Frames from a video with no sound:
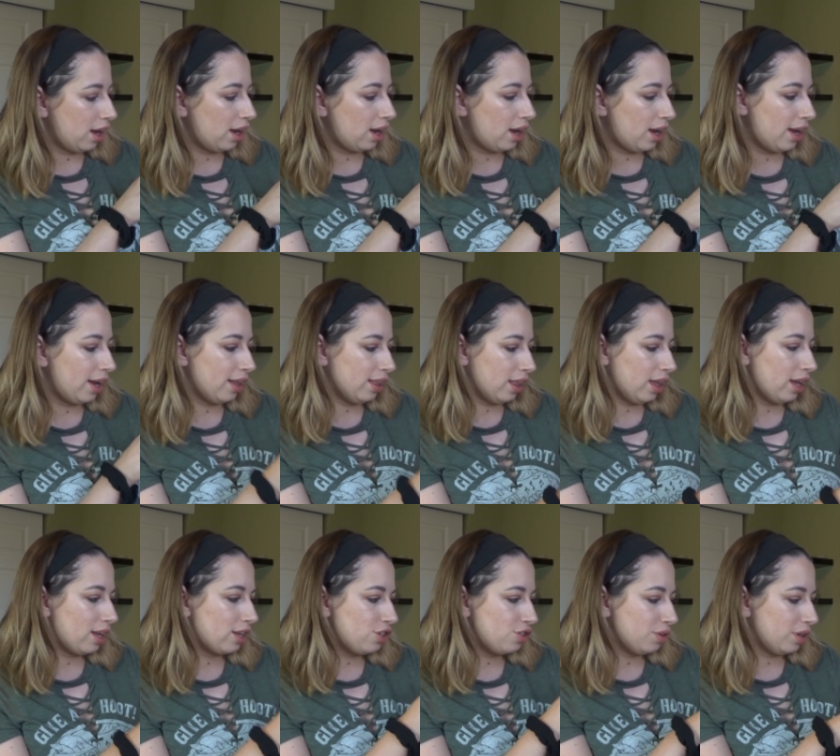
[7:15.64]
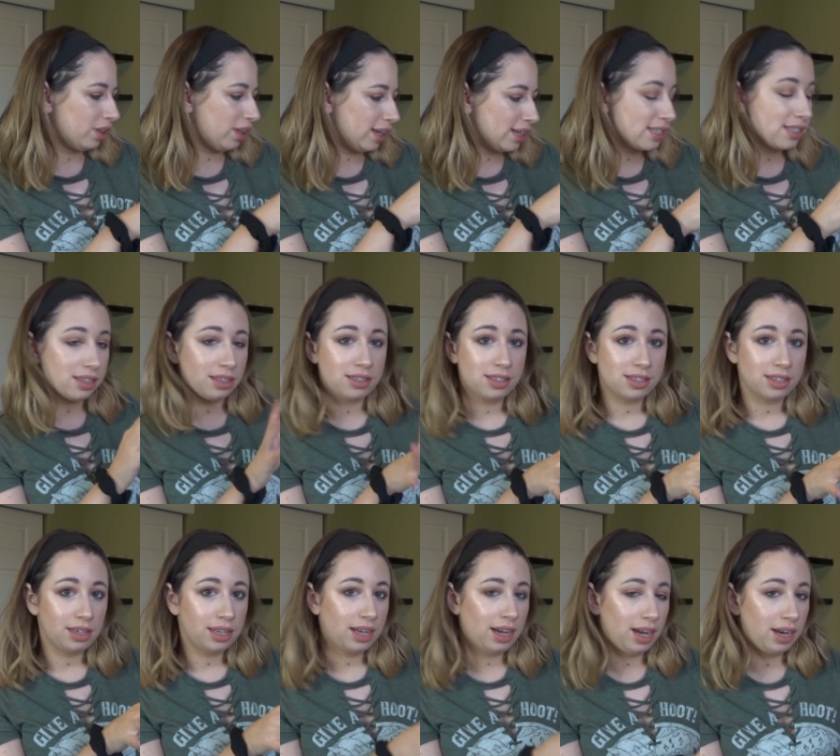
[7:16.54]
I like doing like
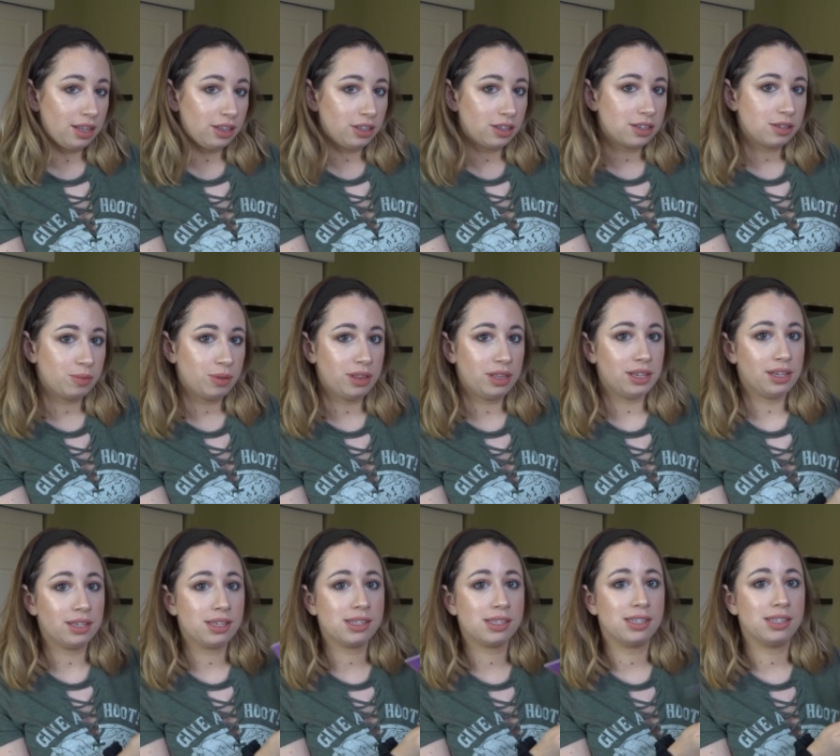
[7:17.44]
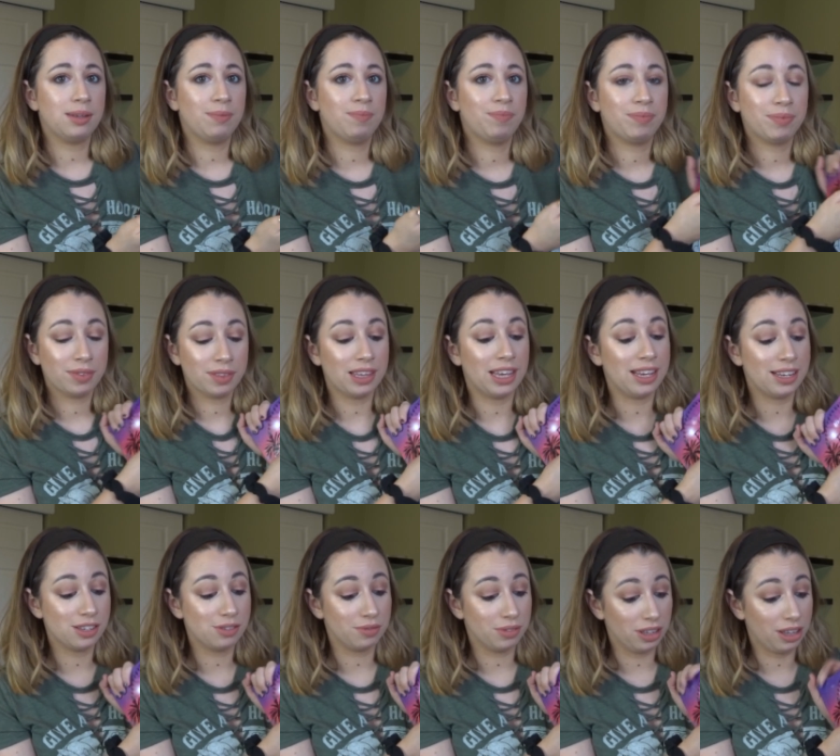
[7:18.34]
sunsetty kind of looks with this.
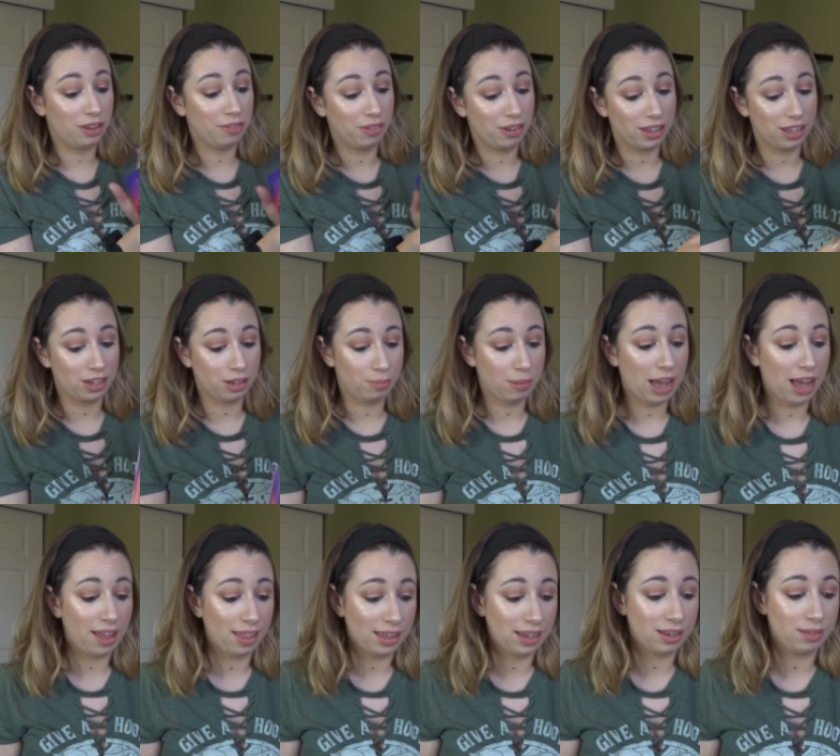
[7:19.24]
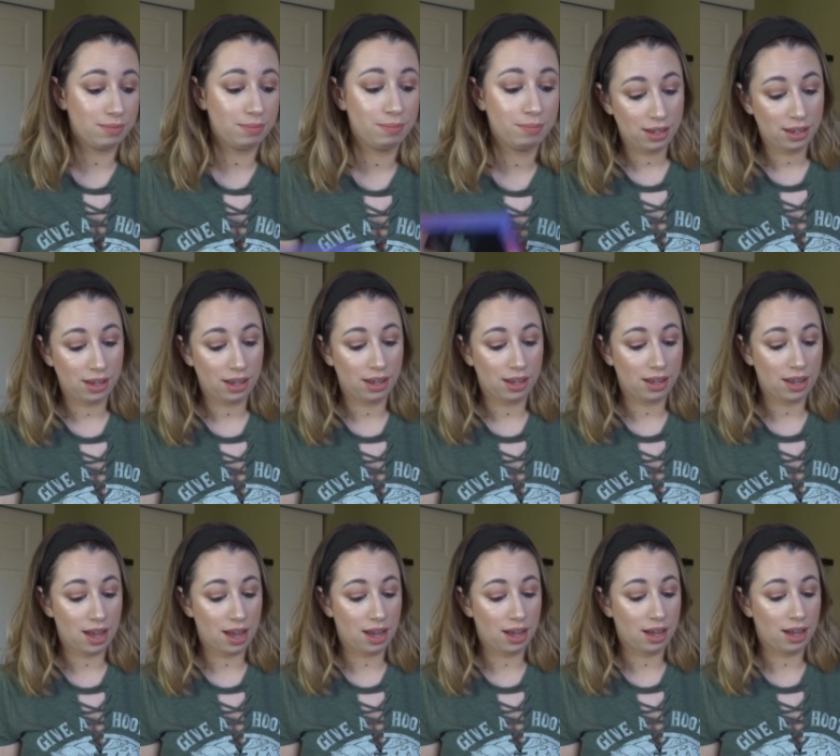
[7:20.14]
It's a really, really good palette.
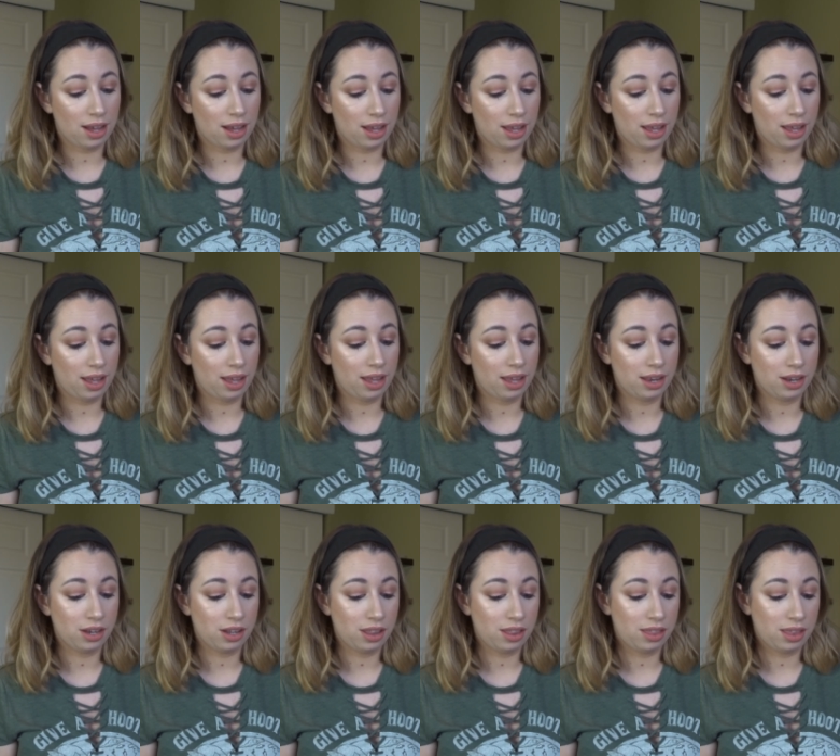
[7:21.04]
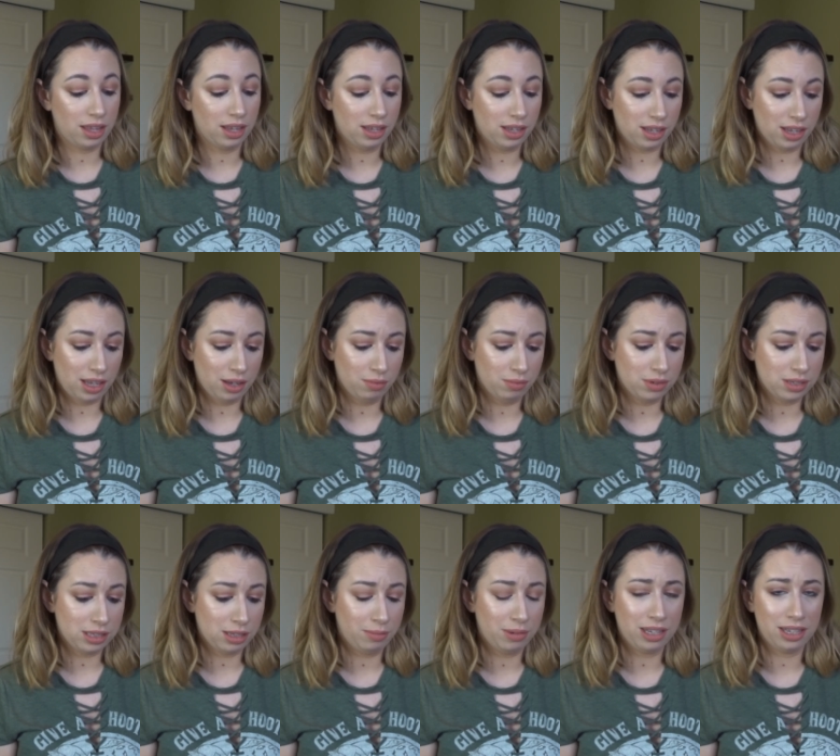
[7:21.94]
I think it
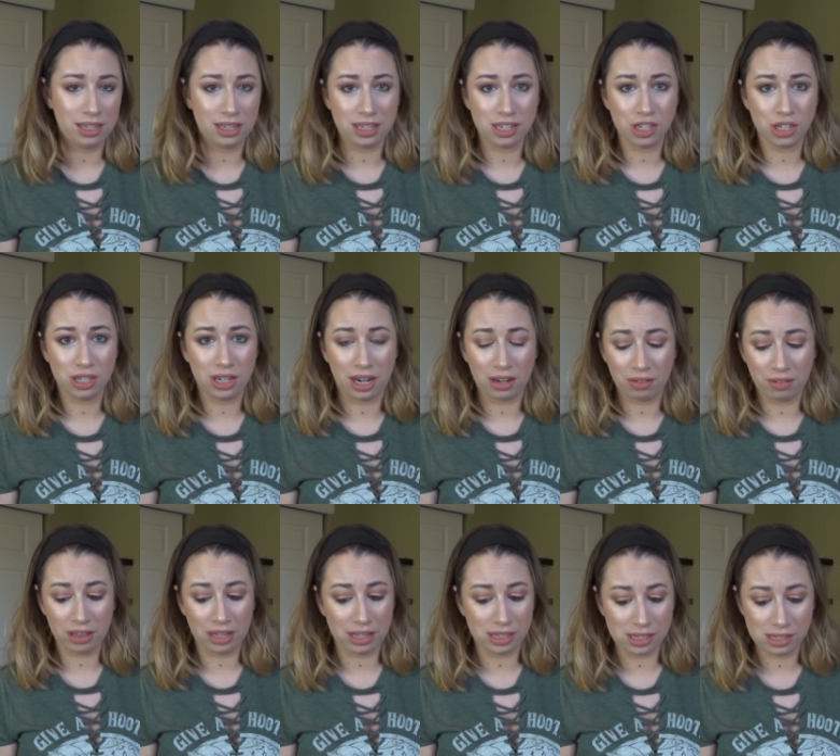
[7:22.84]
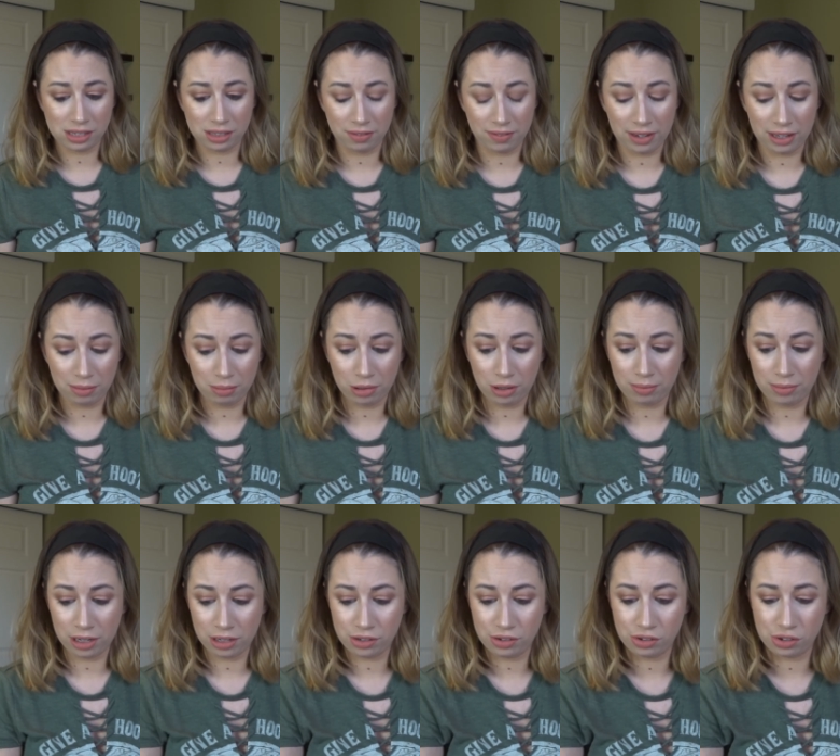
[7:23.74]
was limited edition. I don't think it's still available. I'm
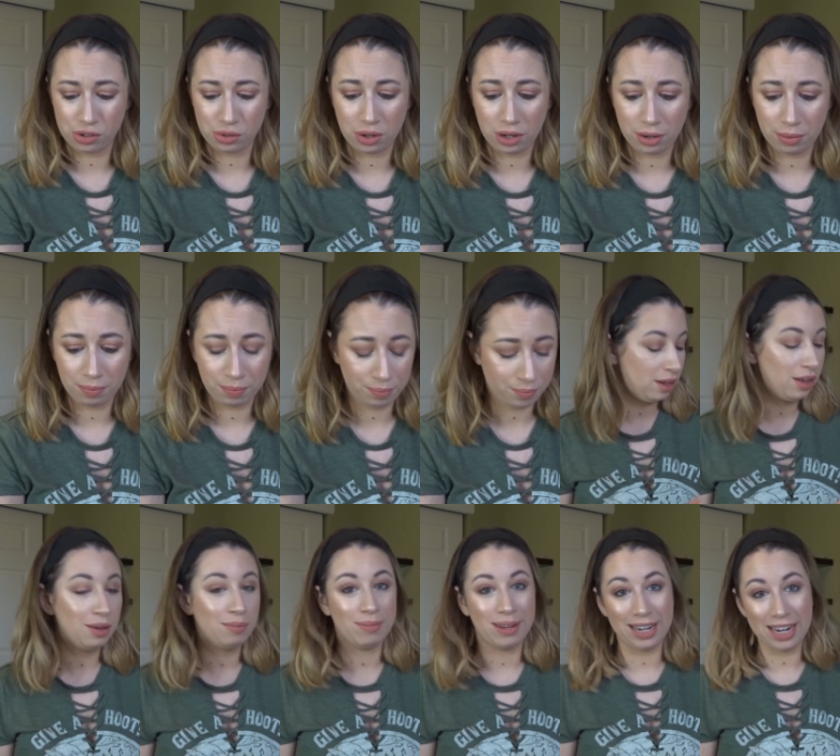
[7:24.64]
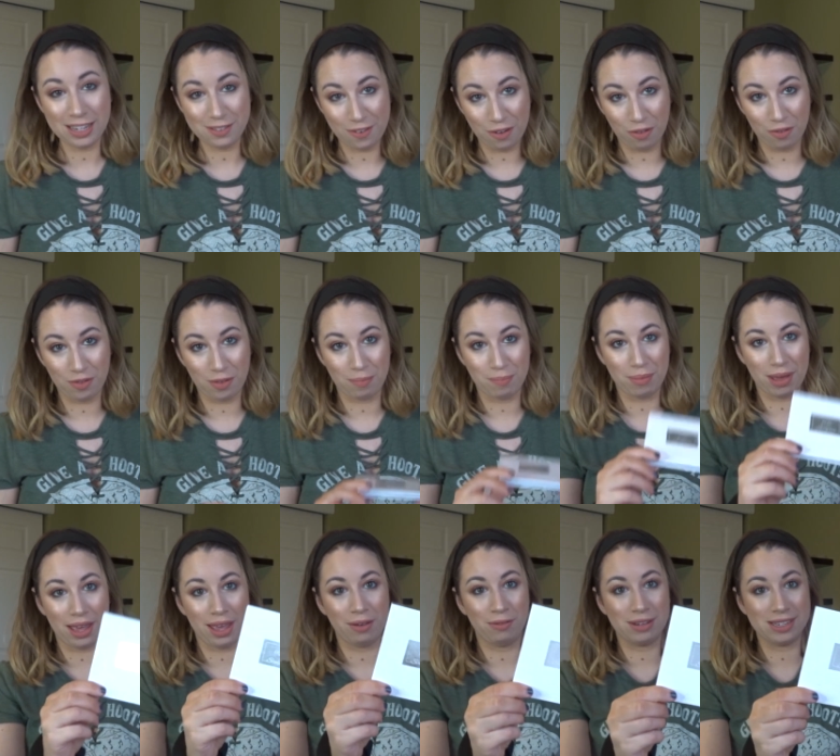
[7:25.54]
not too sure. My next favorite from
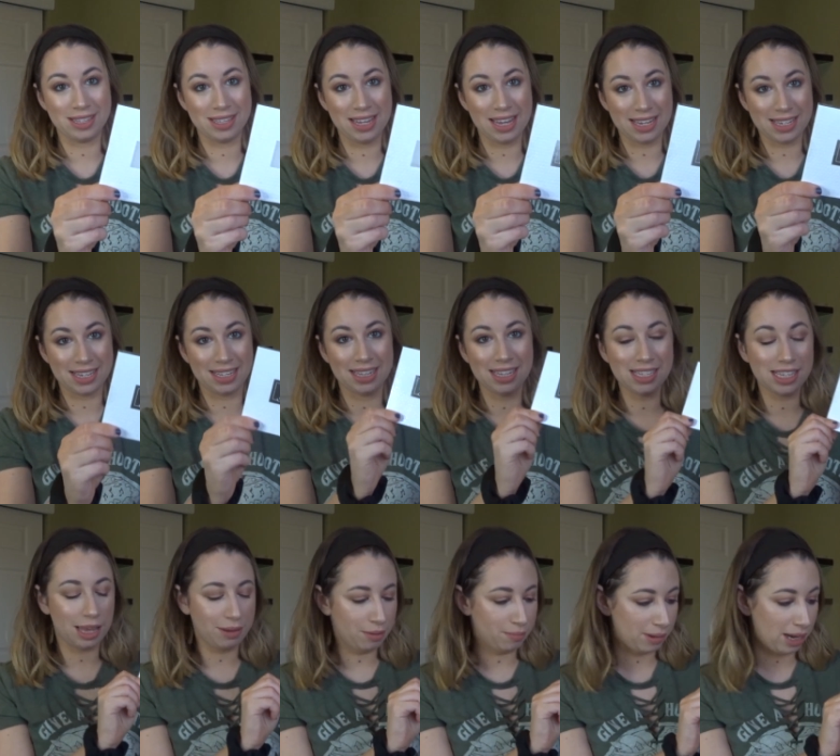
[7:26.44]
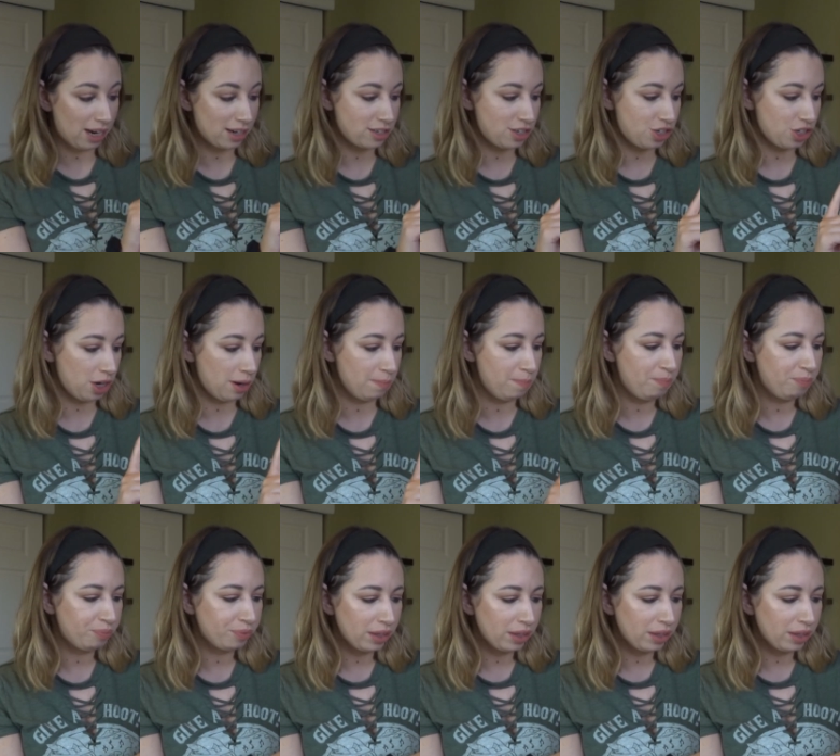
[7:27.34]
May was this, and this came in BoxyCharm.